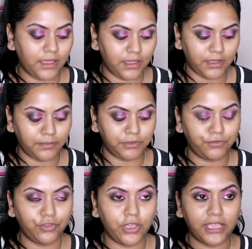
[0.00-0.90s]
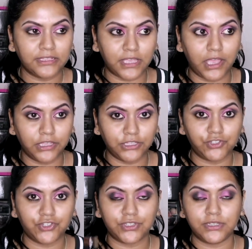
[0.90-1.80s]
If you guys are
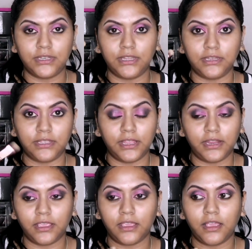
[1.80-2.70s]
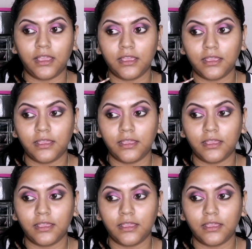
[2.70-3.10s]
interested in getting